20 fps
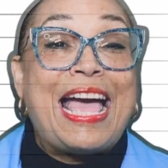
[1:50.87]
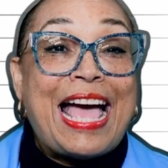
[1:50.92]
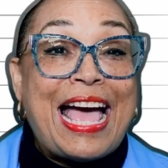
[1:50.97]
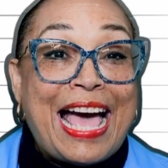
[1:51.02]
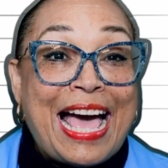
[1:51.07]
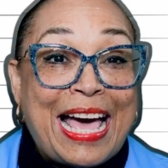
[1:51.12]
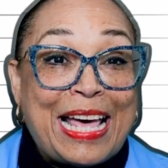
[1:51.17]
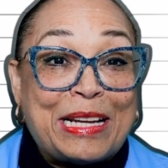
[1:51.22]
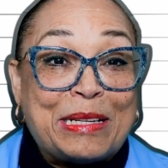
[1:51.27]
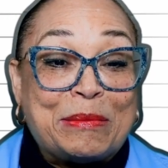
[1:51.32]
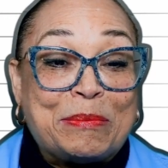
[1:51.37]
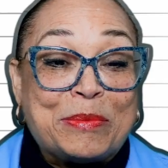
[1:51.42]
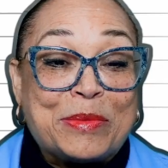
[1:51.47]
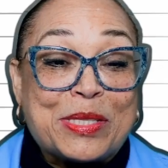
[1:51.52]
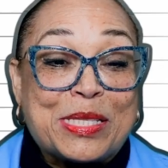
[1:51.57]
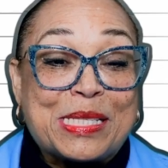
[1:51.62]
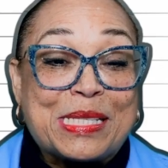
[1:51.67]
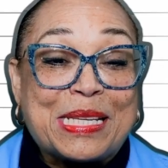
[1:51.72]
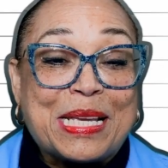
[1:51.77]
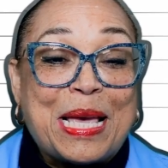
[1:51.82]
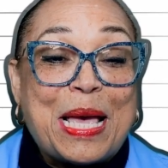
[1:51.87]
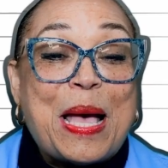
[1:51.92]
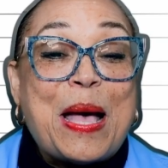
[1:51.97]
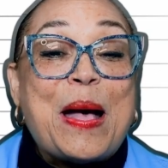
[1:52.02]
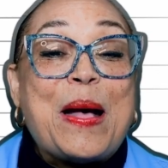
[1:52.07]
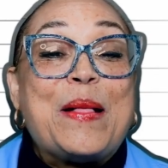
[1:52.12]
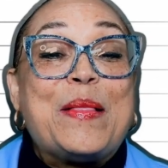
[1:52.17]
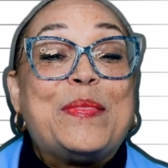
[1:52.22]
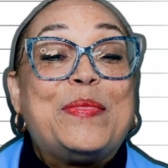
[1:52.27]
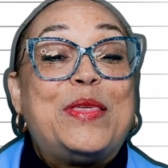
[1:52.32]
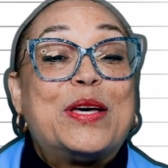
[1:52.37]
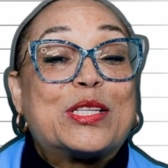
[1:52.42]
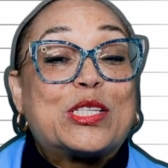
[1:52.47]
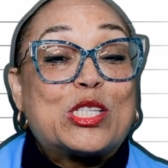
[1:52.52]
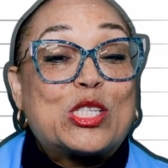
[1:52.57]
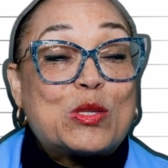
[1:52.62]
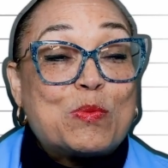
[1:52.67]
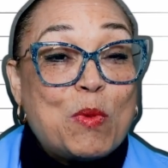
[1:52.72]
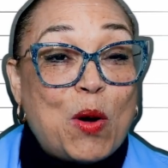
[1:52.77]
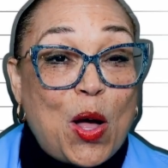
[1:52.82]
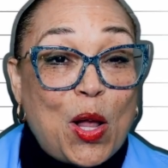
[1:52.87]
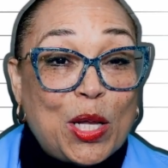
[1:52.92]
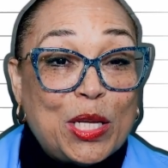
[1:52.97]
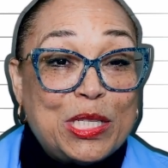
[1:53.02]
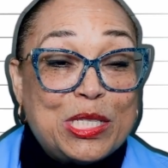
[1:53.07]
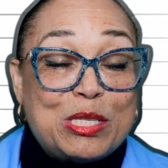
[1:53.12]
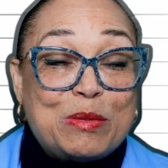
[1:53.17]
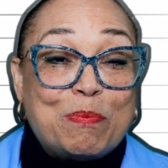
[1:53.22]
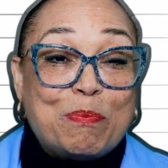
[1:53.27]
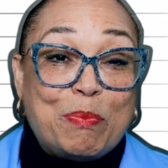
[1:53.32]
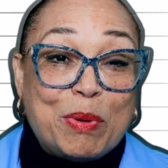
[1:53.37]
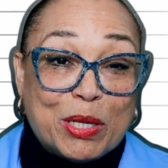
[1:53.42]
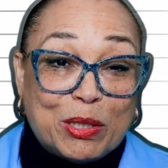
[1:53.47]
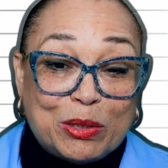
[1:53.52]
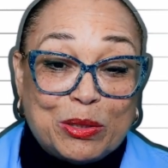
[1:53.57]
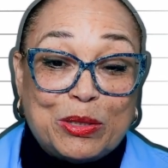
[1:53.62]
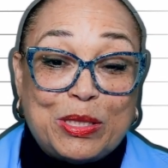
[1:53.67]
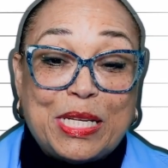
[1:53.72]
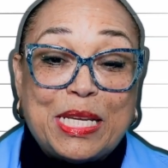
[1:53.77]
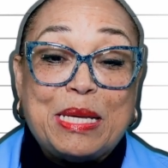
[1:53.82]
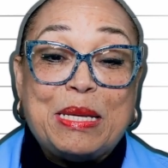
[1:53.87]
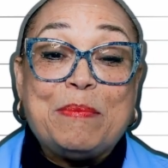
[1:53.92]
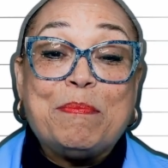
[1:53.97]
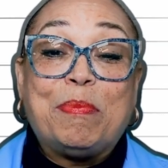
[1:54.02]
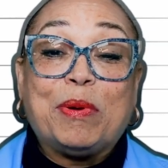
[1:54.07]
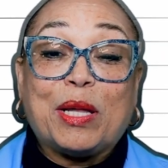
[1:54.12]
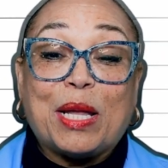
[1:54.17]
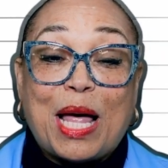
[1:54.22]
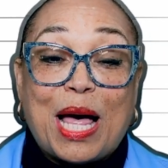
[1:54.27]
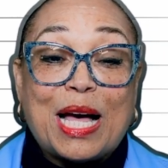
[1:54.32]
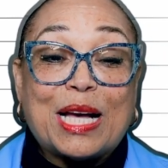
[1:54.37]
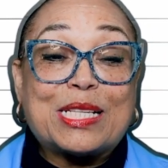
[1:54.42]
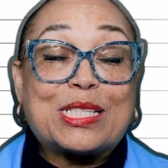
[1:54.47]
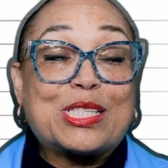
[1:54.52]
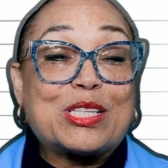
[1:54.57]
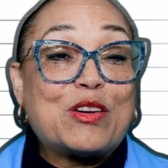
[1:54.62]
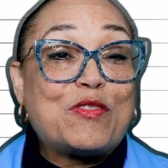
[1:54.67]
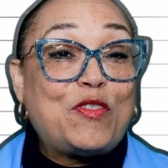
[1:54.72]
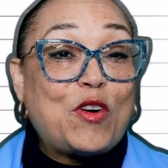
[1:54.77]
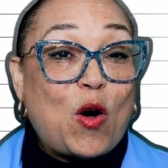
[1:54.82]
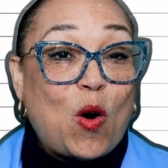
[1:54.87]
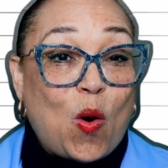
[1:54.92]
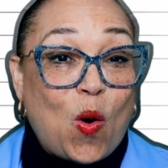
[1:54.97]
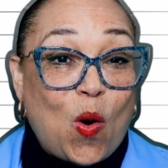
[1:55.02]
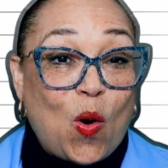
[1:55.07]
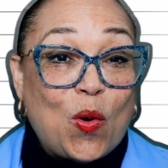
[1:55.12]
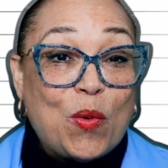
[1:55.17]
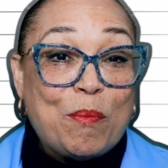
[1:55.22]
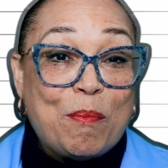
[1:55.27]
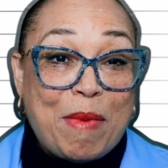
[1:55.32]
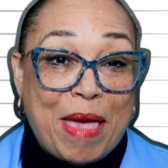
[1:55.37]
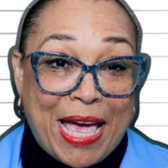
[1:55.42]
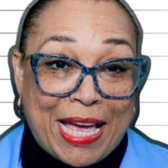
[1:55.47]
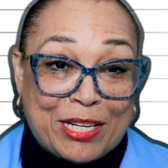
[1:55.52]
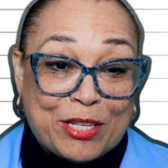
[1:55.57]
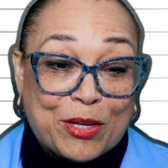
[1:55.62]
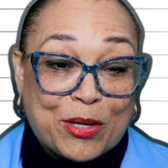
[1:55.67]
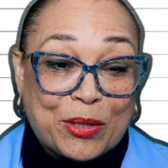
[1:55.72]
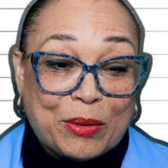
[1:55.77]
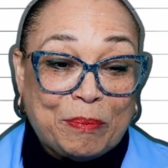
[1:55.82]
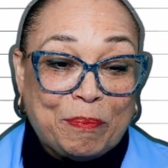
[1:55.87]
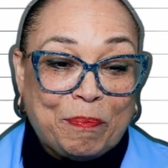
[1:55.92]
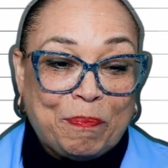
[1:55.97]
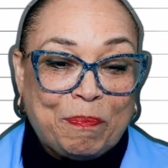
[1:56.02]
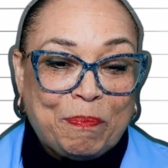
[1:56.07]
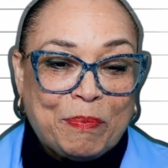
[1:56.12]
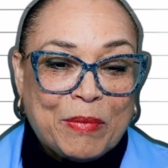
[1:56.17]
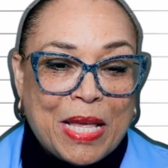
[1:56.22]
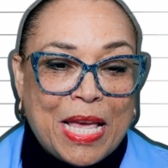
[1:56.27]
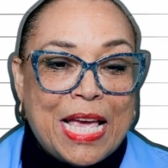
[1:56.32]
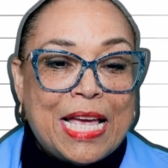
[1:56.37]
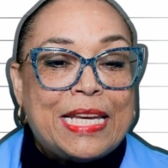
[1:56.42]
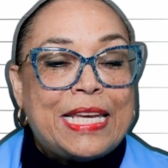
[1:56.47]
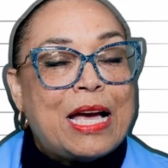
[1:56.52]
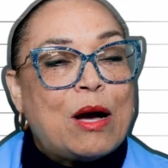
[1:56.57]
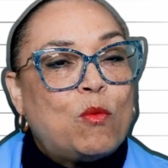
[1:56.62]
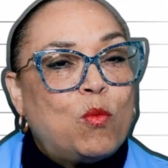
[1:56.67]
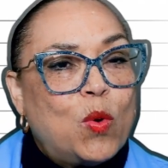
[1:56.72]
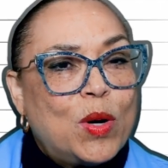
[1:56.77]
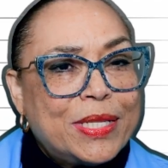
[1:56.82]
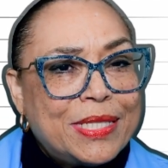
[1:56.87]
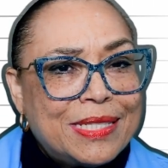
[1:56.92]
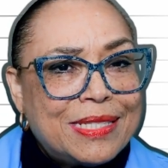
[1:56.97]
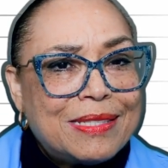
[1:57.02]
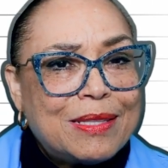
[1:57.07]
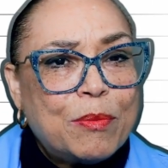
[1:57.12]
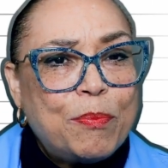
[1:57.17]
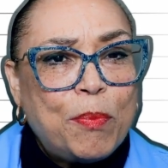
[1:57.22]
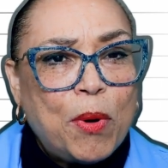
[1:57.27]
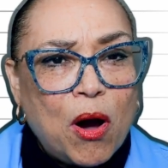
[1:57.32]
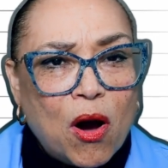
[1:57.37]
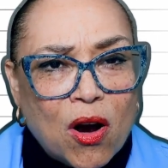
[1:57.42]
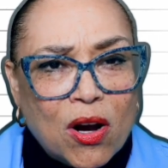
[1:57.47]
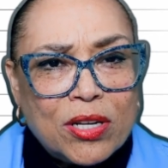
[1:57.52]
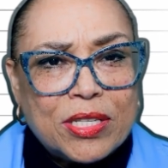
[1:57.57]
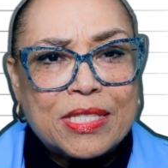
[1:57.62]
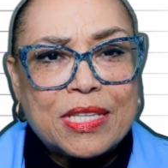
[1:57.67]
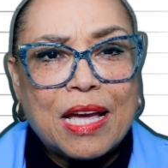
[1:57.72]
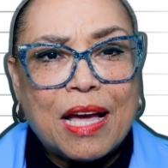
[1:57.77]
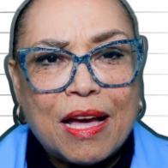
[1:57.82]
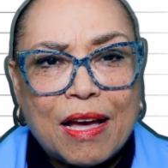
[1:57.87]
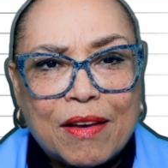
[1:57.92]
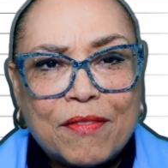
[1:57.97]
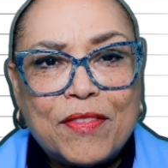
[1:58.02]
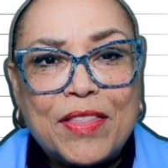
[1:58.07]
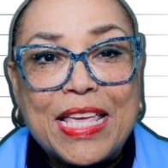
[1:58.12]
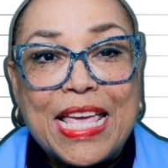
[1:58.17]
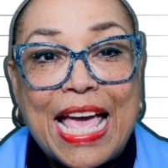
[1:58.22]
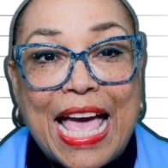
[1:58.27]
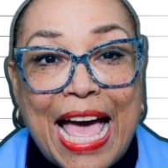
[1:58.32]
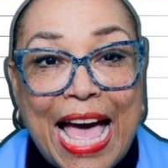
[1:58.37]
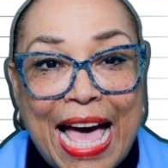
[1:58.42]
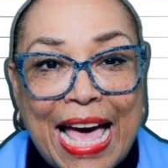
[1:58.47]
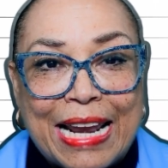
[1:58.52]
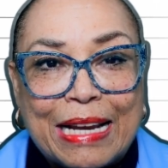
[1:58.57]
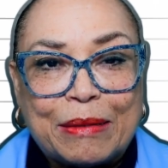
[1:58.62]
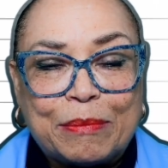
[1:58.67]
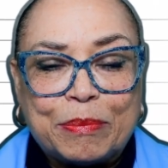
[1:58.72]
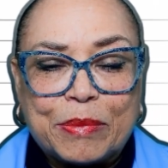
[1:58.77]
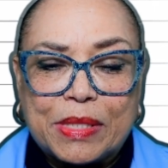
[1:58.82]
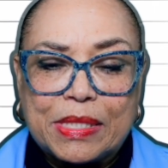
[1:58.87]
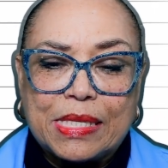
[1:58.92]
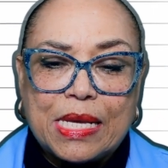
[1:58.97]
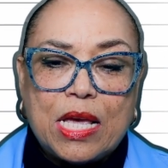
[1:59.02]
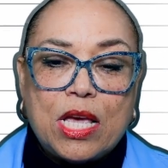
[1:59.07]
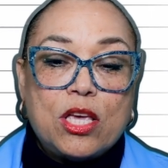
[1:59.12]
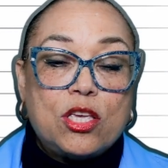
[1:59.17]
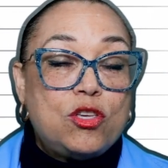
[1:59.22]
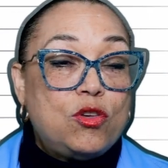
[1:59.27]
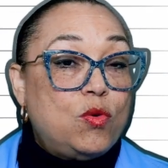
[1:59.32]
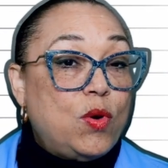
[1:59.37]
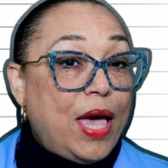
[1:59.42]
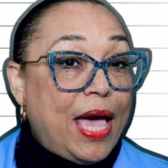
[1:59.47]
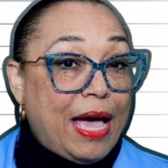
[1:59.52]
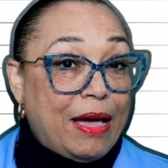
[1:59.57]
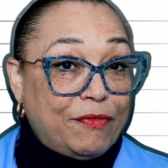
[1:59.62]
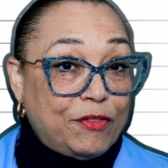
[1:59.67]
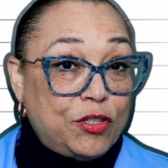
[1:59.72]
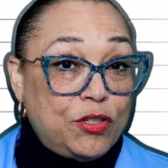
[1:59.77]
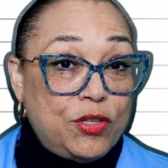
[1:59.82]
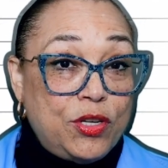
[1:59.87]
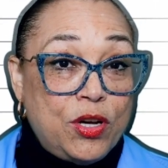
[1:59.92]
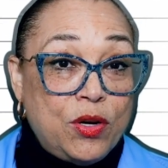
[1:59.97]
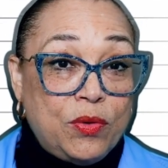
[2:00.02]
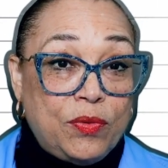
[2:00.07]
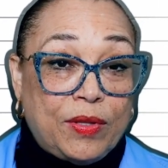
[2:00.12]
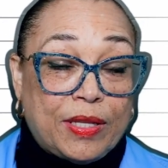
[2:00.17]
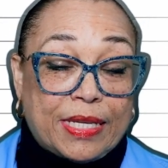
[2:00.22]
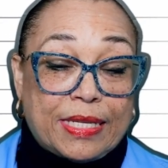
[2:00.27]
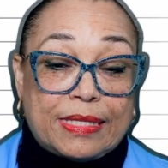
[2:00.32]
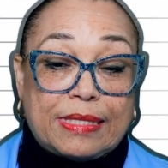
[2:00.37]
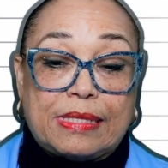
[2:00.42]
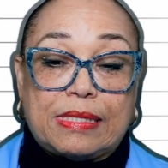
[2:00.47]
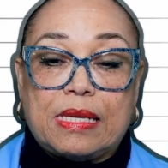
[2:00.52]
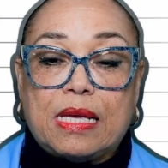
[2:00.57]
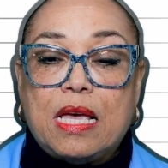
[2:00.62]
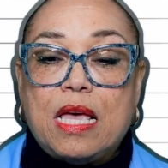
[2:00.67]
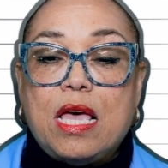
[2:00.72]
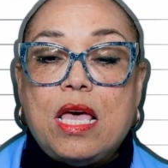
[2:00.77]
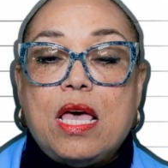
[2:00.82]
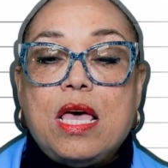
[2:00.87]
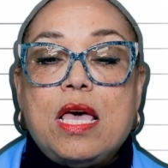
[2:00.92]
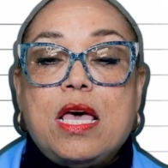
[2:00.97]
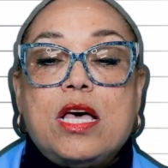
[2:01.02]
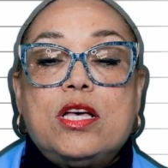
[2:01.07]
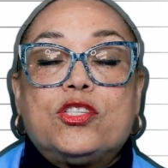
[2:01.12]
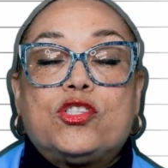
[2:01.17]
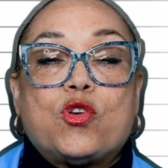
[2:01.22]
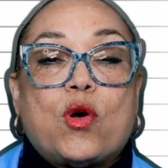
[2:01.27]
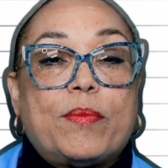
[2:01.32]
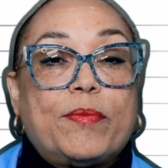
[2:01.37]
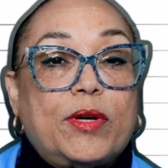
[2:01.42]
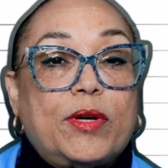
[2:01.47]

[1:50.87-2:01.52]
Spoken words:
Atoms, the smallest building blocks of all matter. Now, what's the parts of the atoms? You have to know this. So I'm